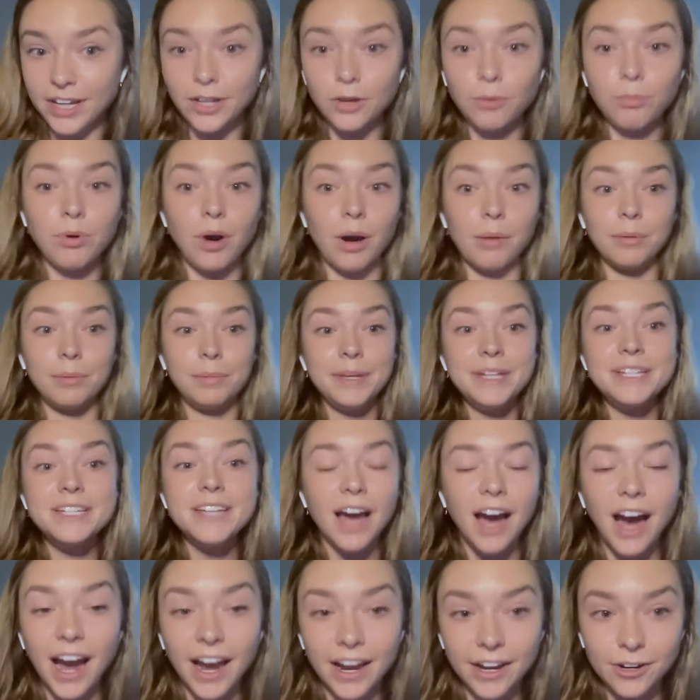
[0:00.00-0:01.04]
You'll probably be
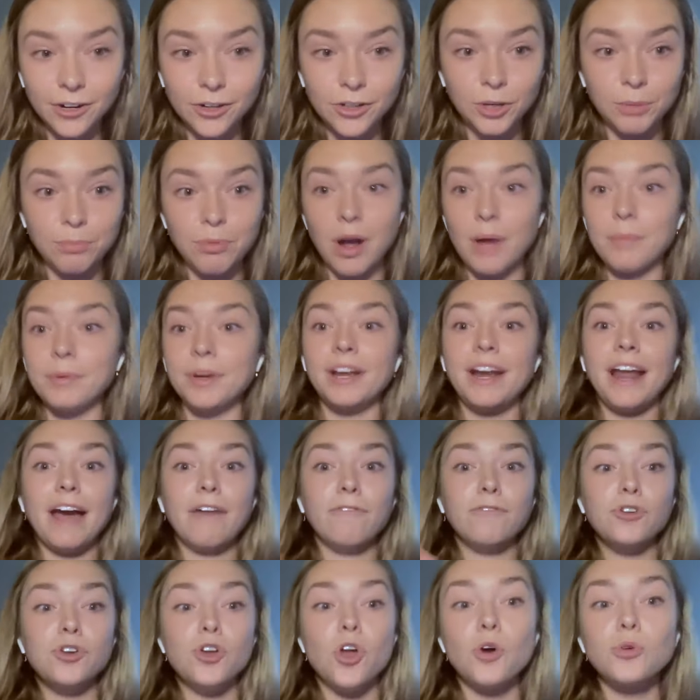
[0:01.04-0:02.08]
tired. You're probably going to
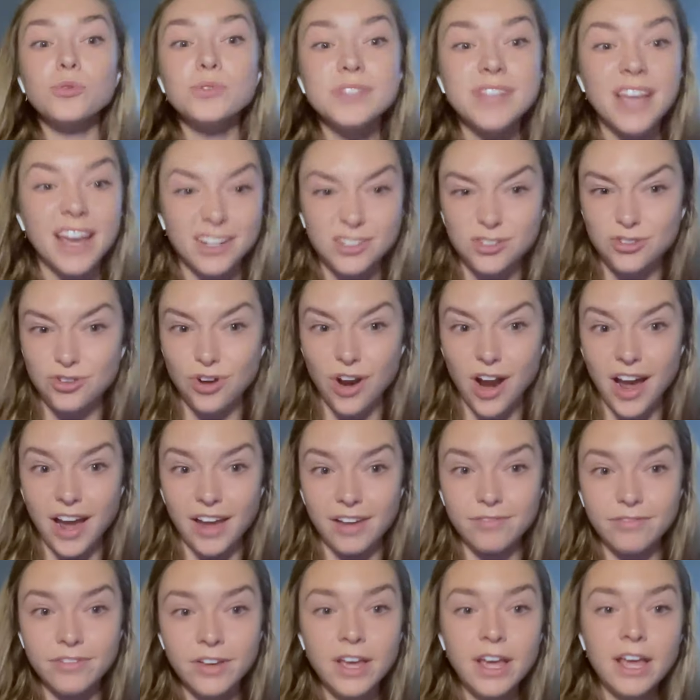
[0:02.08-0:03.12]
have no sex
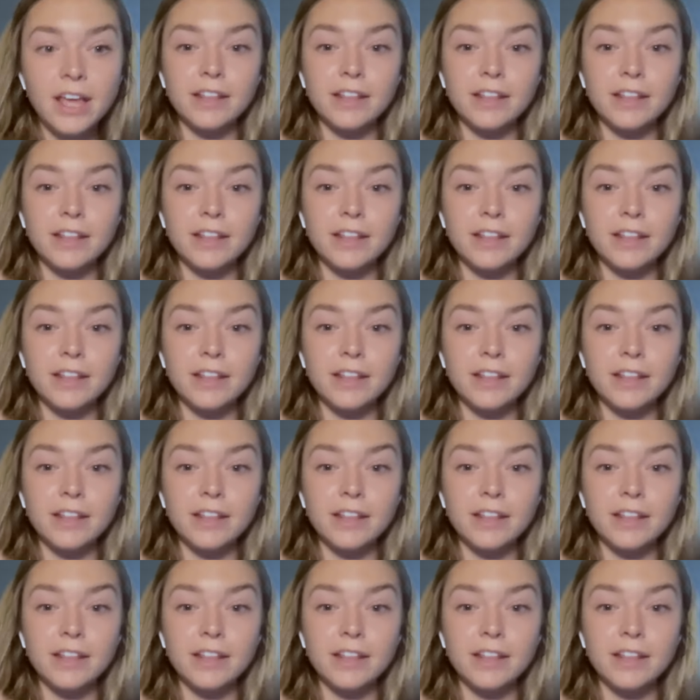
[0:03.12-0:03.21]
drive.